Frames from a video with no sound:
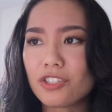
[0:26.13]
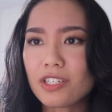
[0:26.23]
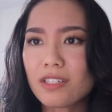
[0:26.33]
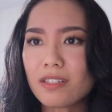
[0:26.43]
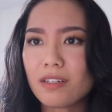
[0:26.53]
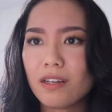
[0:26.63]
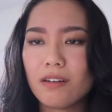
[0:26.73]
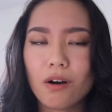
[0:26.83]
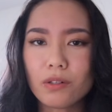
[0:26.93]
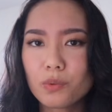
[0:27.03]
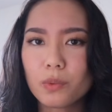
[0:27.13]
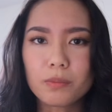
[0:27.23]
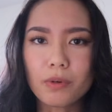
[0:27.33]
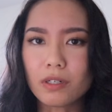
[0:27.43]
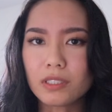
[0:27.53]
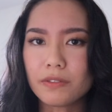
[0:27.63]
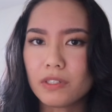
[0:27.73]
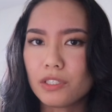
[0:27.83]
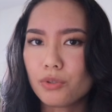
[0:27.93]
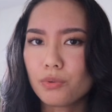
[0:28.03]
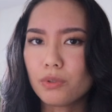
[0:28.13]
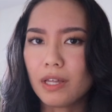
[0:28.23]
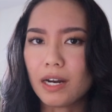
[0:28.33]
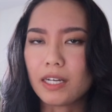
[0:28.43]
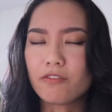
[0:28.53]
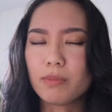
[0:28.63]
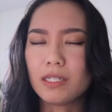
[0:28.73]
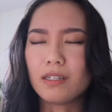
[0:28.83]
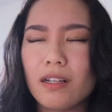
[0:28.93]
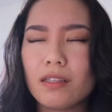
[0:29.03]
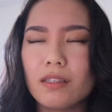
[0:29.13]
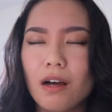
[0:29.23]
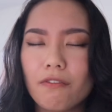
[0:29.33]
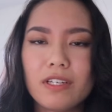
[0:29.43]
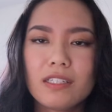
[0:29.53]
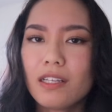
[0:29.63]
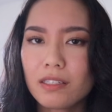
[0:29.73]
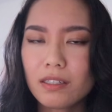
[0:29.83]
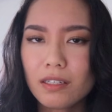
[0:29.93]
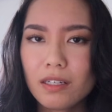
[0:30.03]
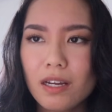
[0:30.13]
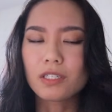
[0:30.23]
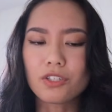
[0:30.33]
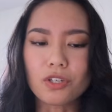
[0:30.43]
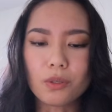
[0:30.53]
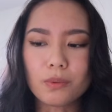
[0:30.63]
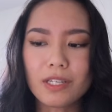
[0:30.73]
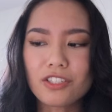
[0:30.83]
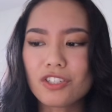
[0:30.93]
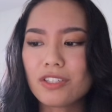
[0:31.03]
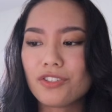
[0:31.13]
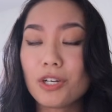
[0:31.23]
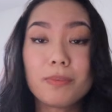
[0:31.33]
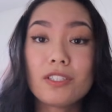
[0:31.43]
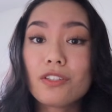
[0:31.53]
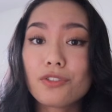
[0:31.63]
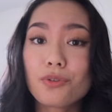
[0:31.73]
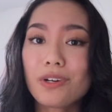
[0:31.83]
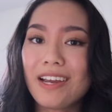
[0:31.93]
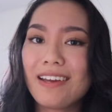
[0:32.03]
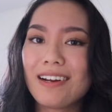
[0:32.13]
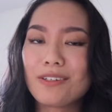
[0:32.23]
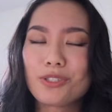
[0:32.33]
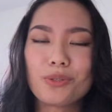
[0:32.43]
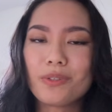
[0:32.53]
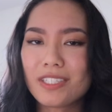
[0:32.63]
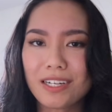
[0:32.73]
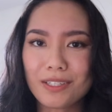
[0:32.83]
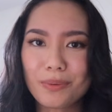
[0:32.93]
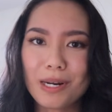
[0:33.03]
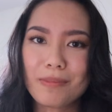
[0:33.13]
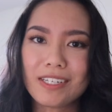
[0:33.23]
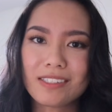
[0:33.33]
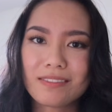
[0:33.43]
just an all-in-one productivity tool that I've been loving lately. So let's just jump into the tour and I'll show you exactly what I mean.